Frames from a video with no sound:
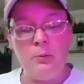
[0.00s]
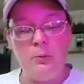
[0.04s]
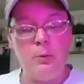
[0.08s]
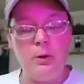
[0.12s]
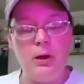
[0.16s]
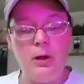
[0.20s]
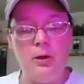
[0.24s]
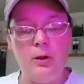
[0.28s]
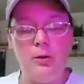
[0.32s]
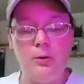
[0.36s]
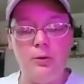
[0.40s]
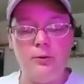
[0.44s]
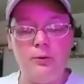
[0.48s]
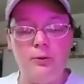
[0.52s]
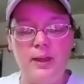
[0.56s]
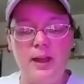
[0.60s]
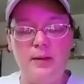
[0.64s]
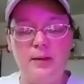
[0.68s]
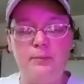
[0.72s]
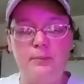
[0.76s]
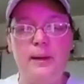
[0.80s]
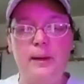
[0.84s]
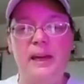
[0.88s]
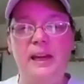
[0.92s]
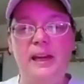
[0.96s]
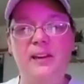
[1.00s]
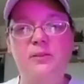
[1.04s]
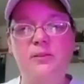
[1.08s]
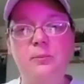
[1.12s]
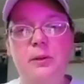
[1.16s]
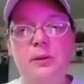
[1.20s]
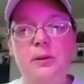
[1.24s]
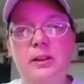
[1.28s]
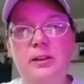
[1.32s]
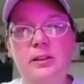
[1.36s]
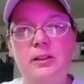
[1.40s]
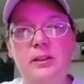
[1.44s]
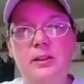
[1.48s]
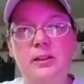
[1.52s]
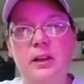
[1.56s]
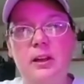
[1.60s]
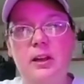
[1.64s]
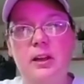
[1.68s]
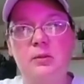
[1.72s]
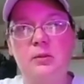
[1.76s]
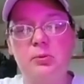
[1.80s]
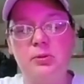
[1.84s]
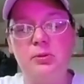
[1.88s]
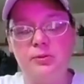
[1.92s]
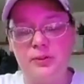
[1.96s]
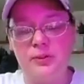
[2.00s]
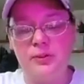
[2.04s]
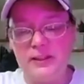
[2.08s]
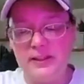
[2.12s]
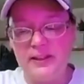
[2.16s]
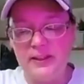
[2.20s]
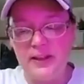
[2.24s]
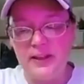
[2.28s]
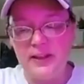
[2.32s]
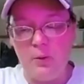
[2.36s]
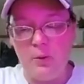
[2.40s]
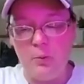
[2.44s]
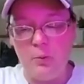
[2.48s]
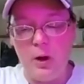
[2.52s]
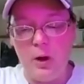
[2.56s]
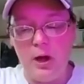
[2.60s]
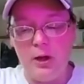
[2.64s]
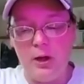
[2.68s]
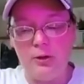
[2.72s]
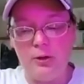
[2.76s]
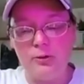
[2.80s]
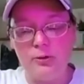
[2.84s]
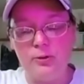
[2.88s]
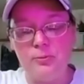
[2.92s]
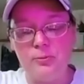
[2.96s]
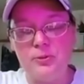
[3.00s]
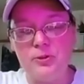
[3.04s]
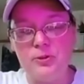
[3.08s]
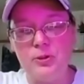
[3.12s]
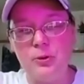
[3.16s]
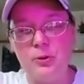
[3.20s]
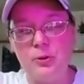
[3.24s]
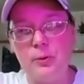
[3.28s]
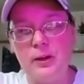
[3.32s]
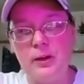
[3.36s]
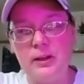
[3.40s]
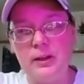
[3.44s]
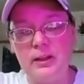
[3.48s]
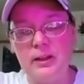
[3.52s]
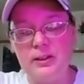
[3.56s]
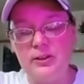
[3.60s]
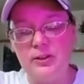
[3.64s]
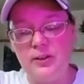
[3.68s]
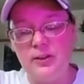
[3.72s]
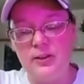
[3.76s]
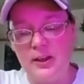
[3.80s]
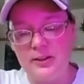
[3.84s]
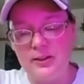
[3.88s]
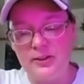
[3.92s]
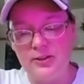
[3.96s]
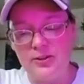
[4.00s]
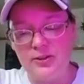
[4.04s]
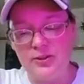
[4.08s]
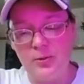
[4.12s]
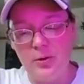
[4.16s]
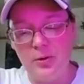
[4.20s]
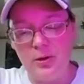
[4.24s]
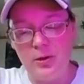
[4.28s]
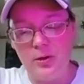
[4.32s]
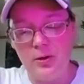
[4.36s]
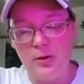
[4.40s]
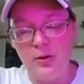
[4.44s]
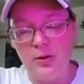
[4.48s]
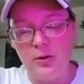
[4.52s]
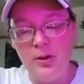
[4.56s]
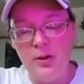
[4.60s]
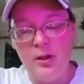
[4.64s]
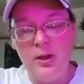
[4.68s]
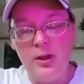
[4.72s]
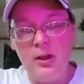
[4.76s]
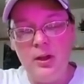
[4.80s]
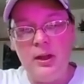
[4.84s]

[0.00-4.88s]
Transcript: Well, that pavement prevents that water from soaking into that soil,